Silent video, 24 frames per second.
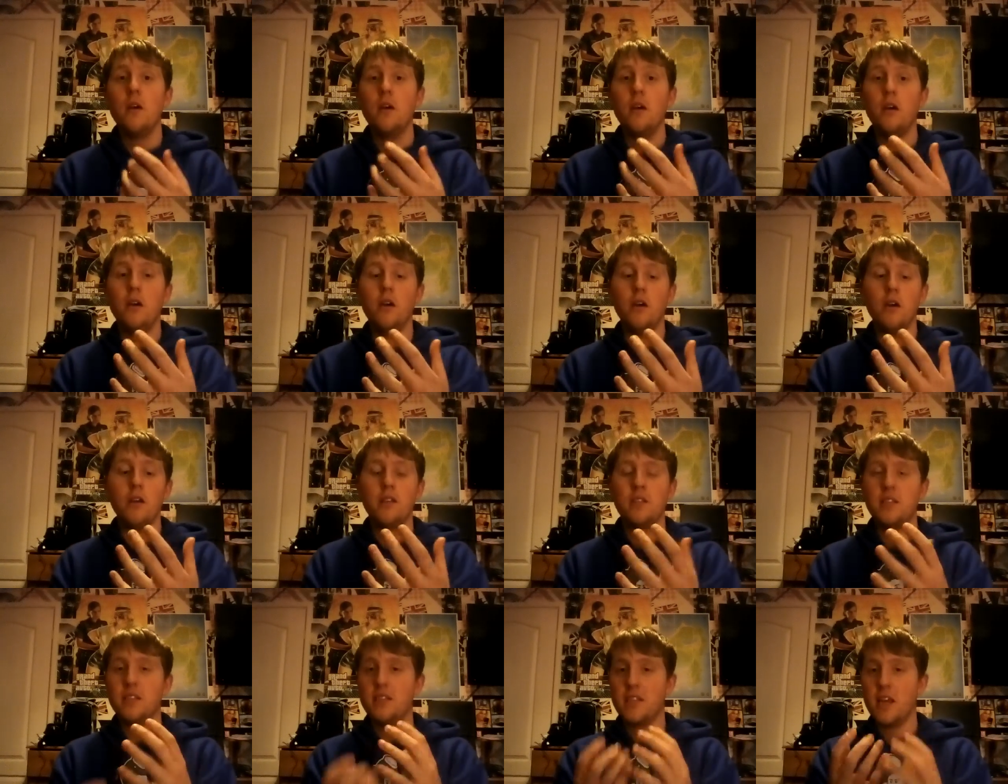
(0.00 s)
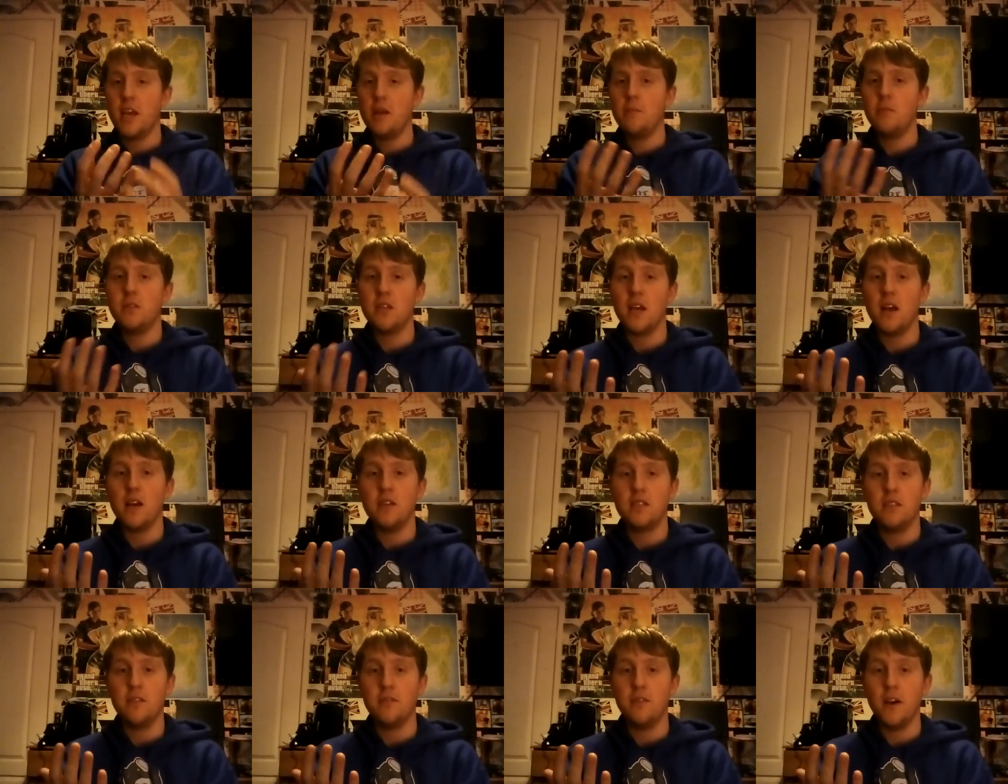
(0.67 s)
It's the same
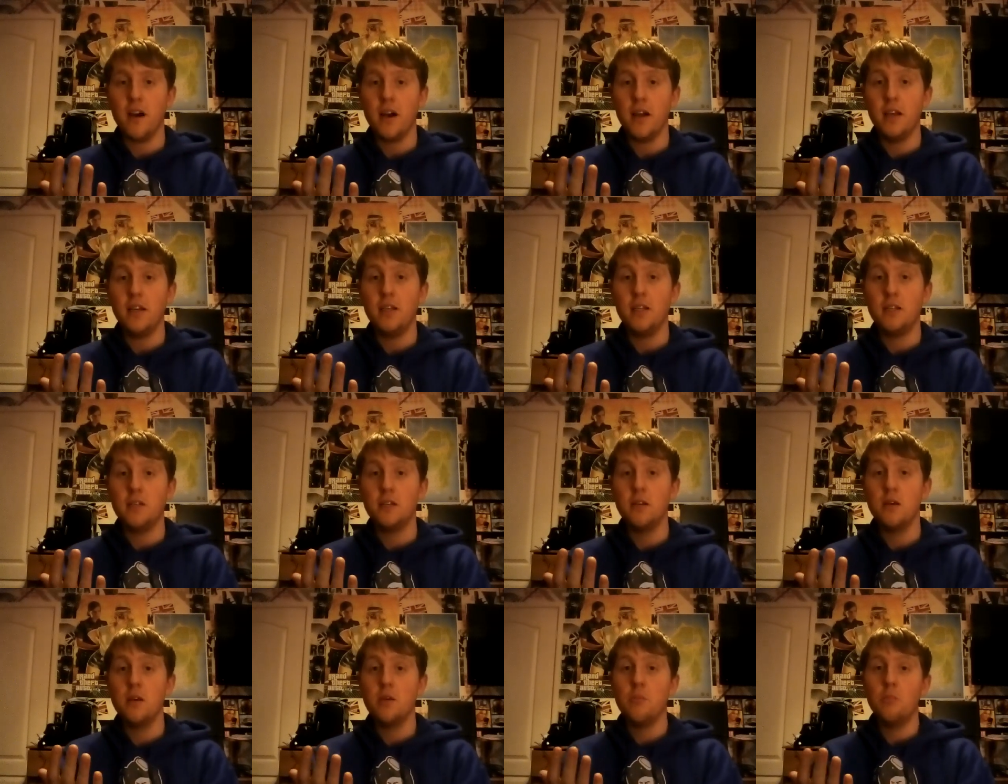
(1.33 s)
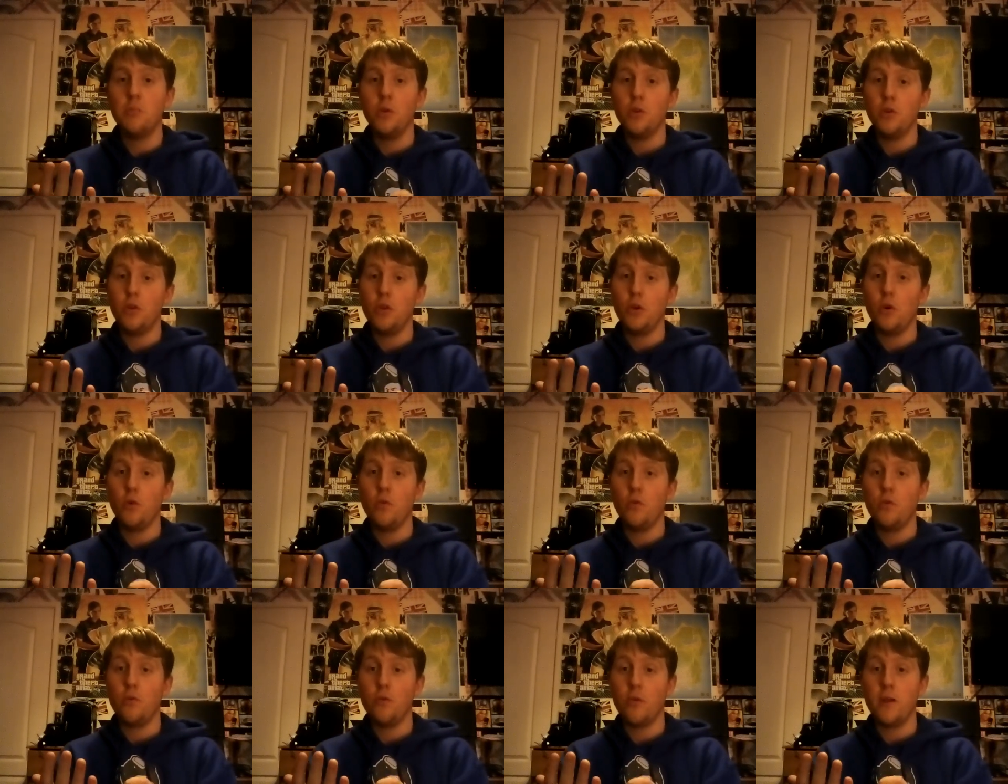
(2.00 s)
size device, but the
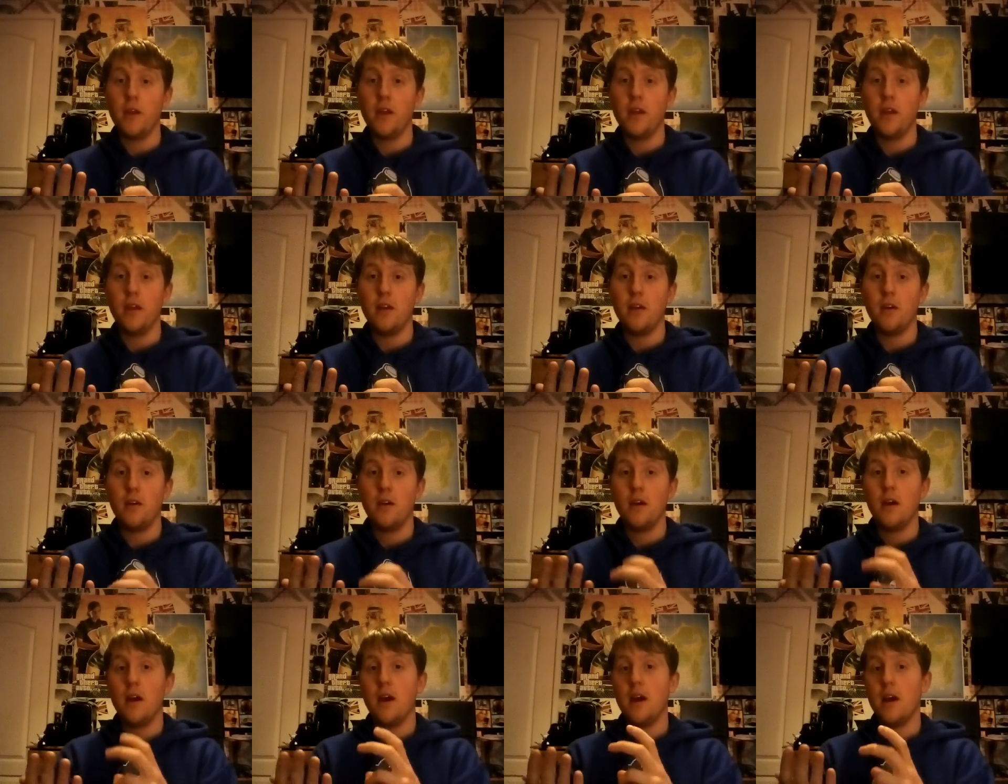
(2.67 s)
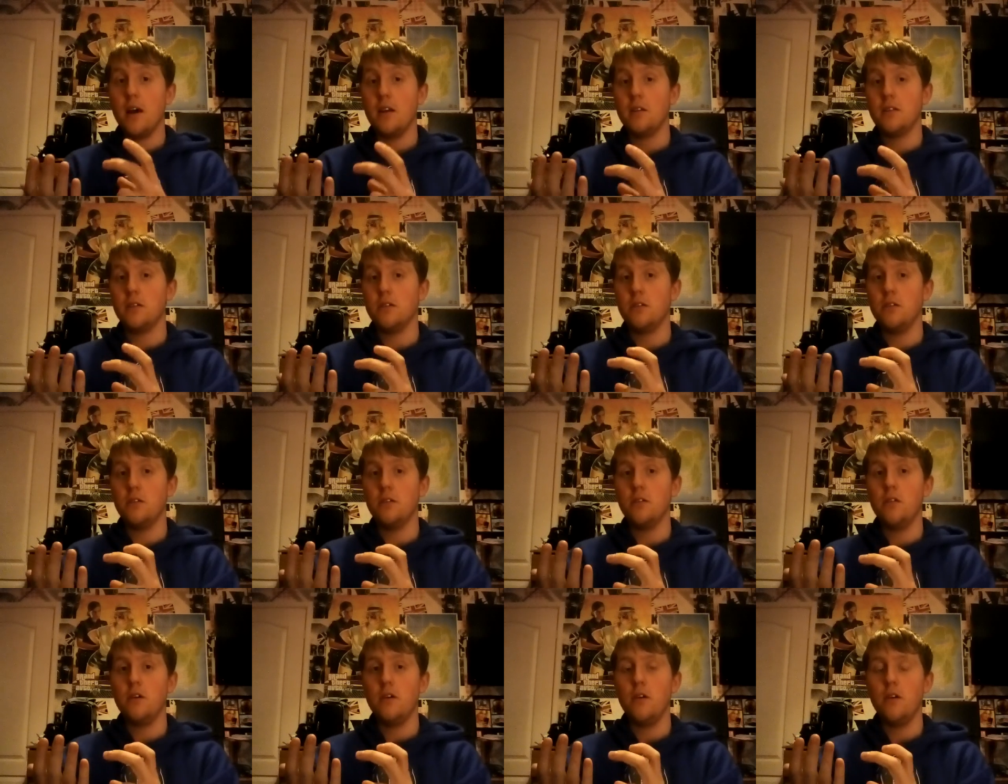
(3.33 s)
Note 3 has
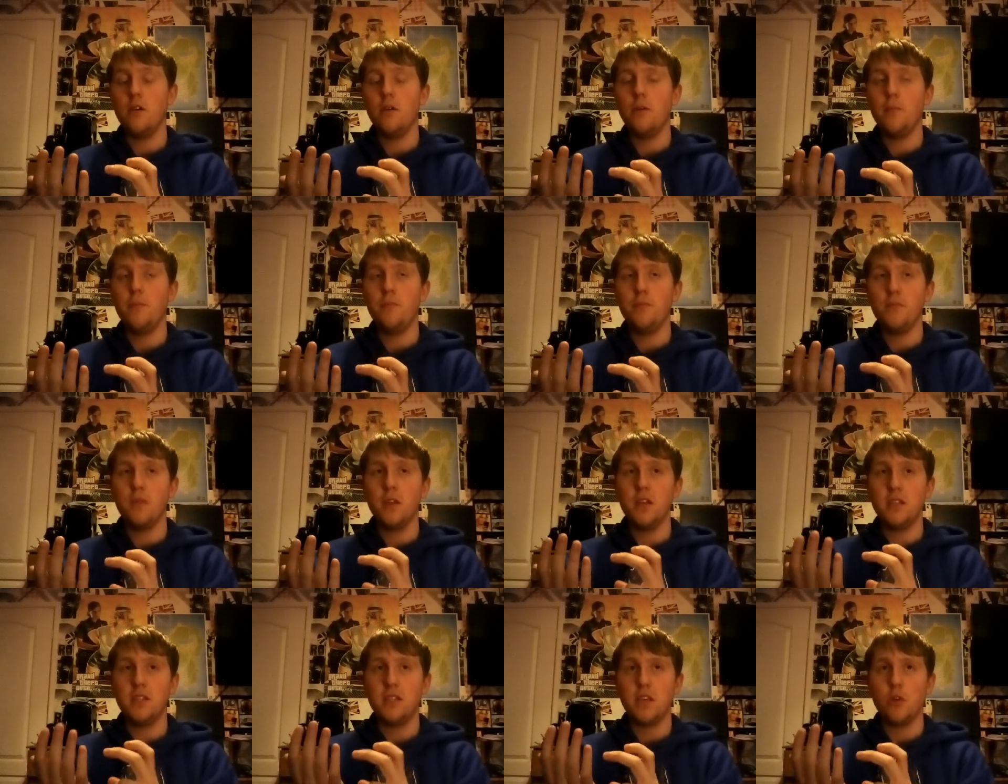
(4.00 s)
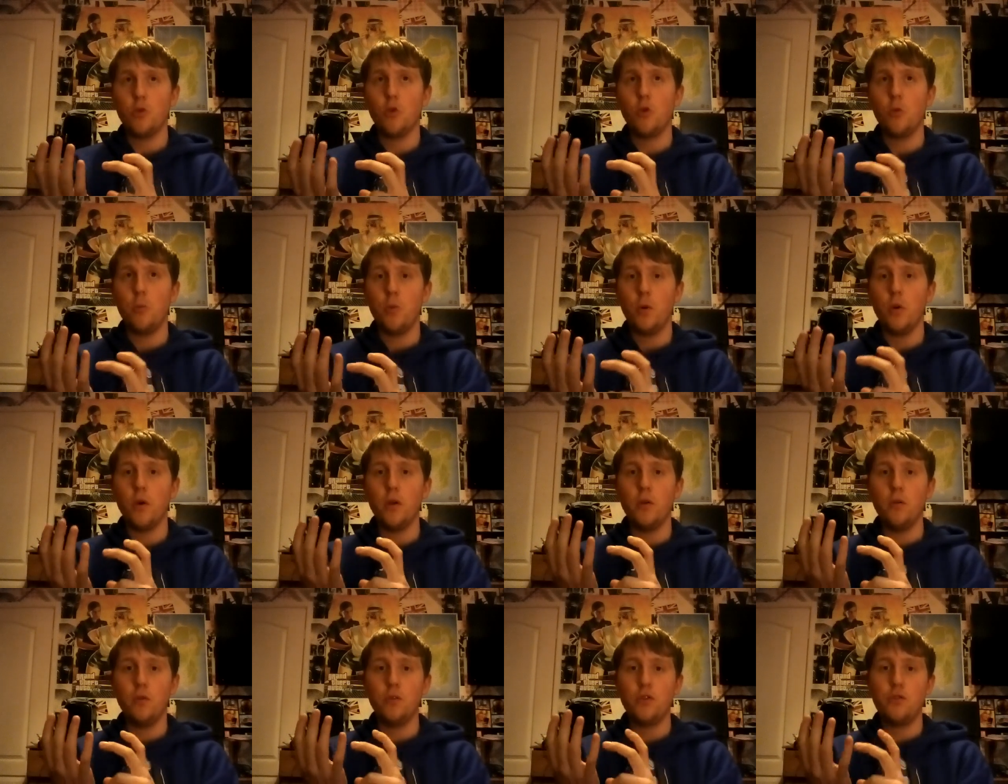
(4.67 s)
a
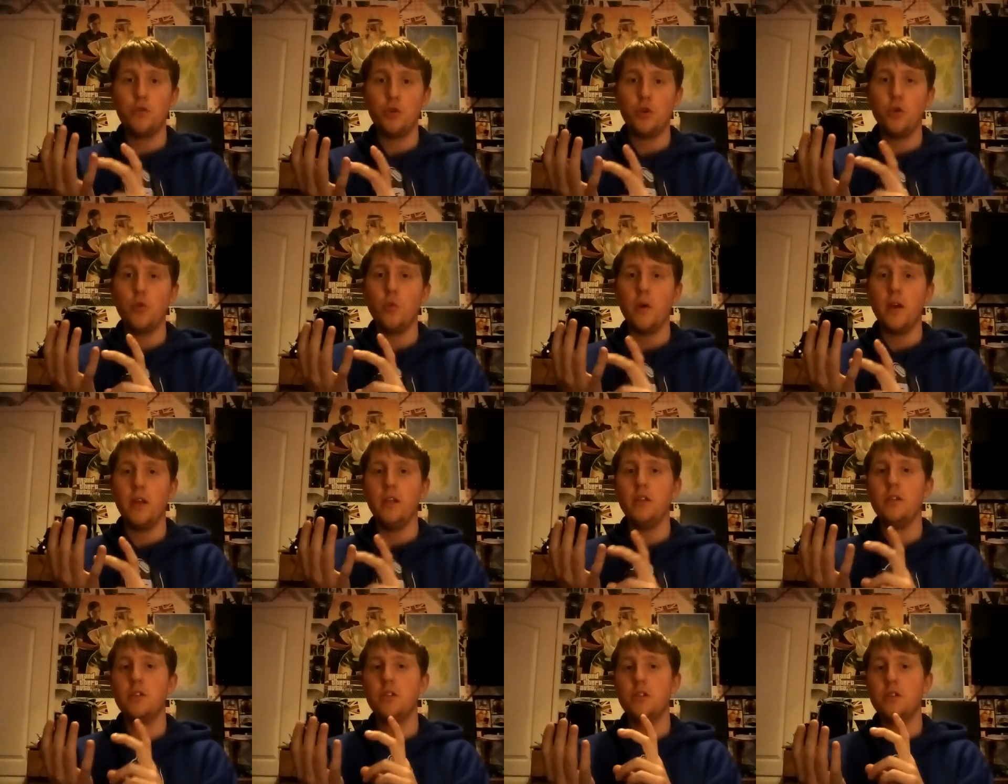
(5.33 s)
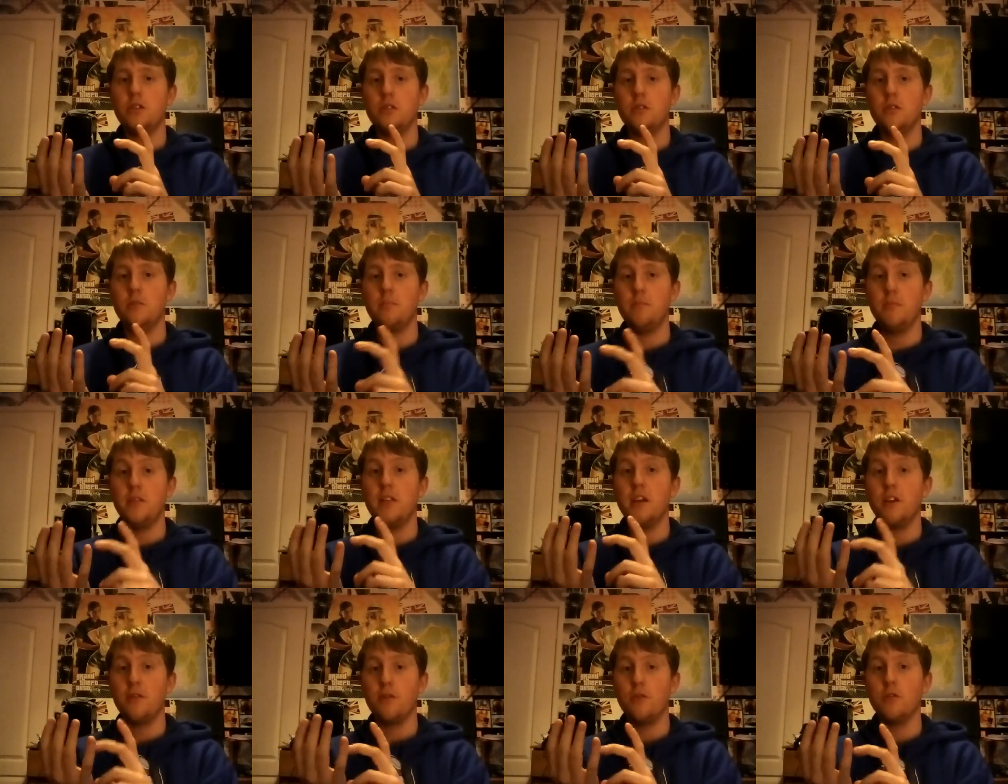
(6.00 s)
0.2 inch
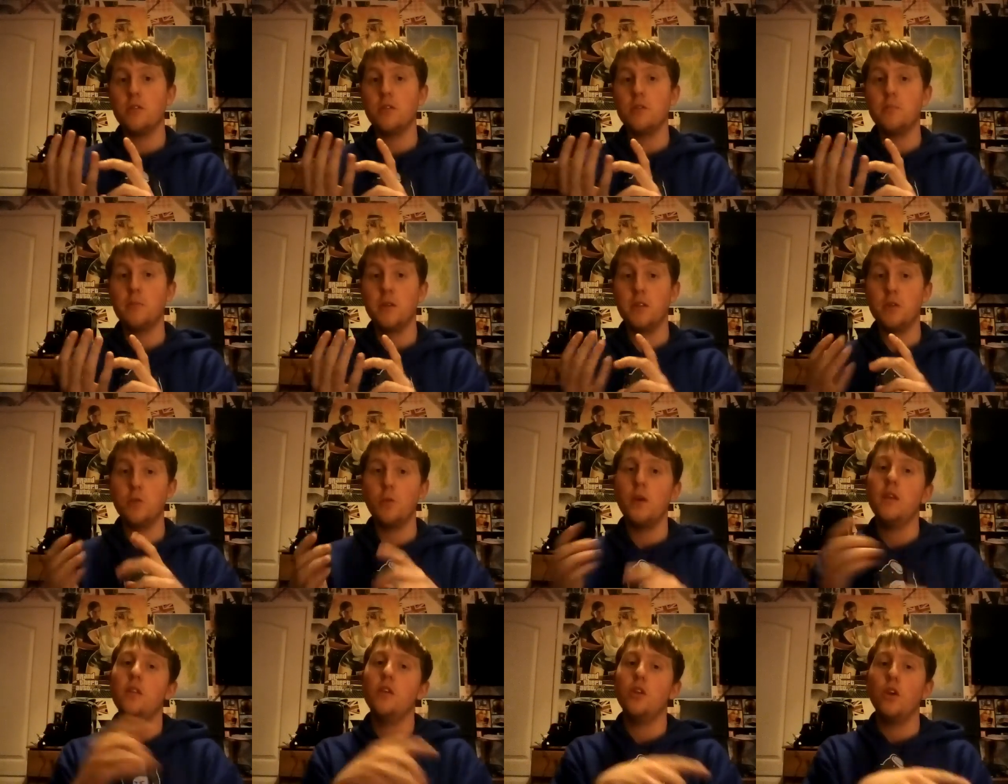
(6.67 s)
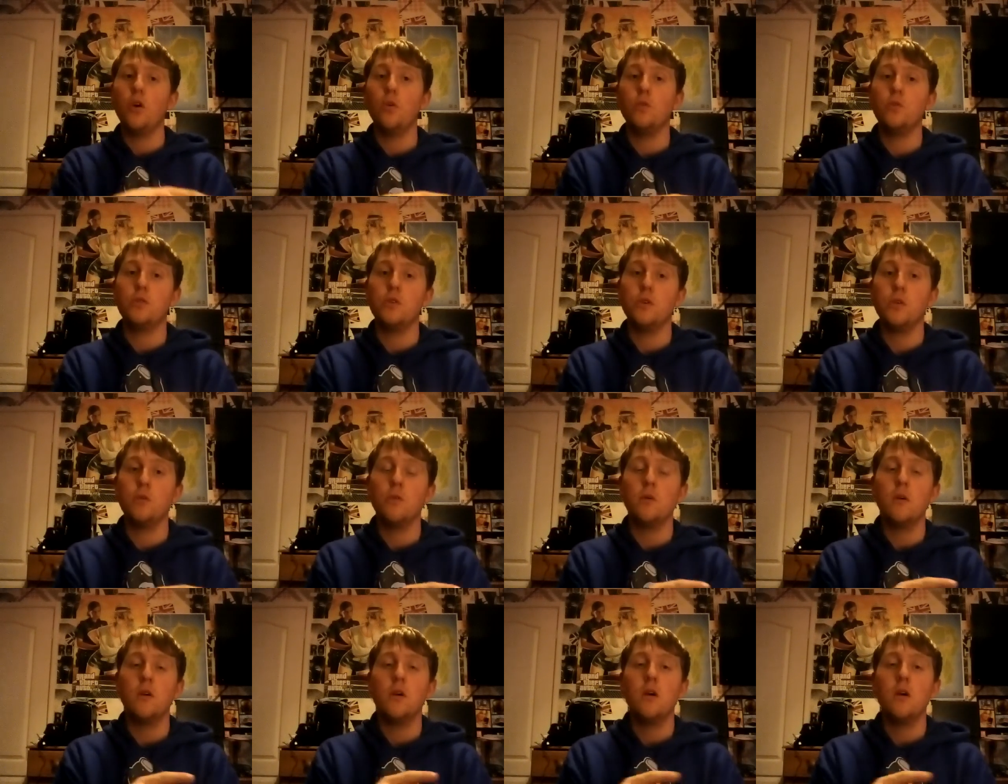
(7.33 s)
difference between the Note 2,